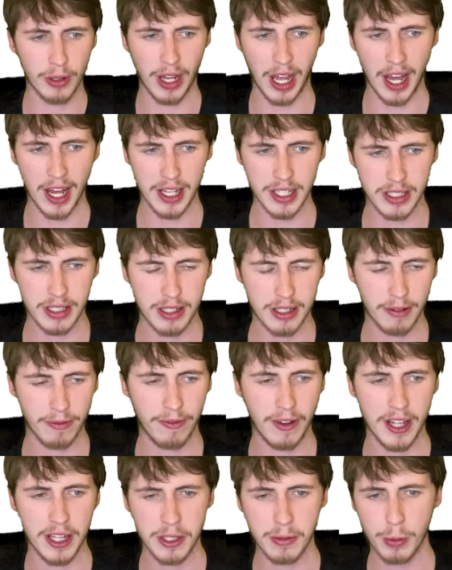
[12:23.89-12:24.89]
Gane's
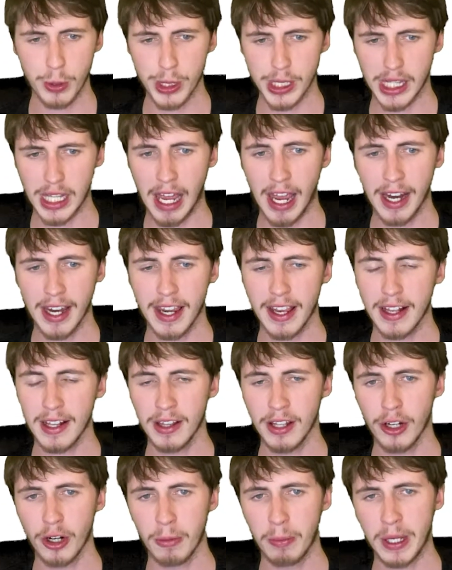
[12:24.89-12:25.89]
defense was lacking a
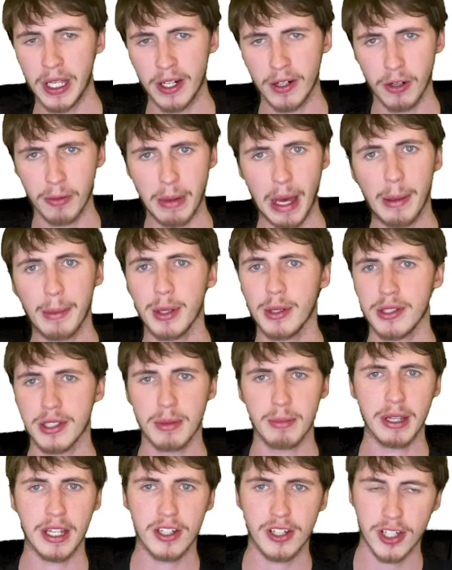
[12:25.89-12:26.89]
little bit, or maybe it was a
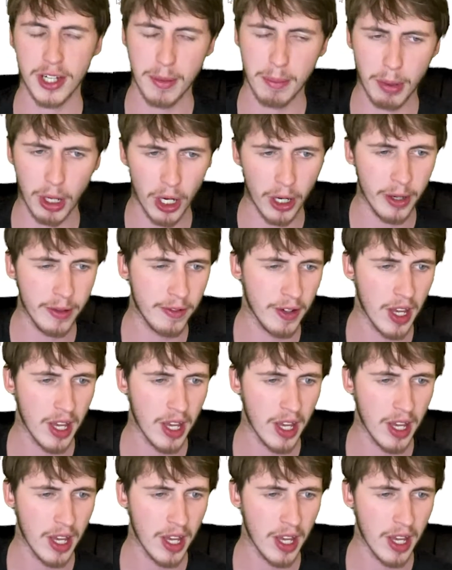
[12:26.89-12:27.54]
mixture of both.